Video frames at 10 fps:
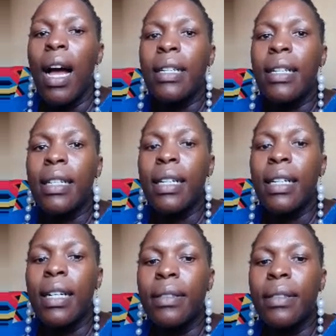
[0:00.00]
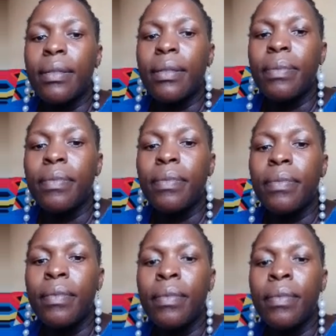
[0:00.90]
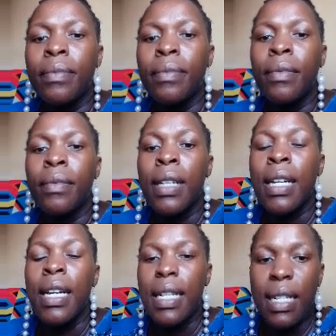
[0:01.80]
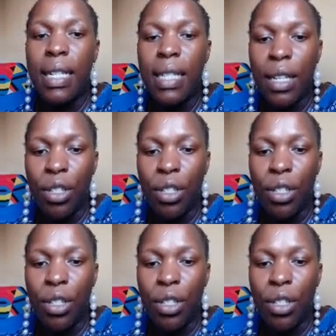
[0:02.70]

And skills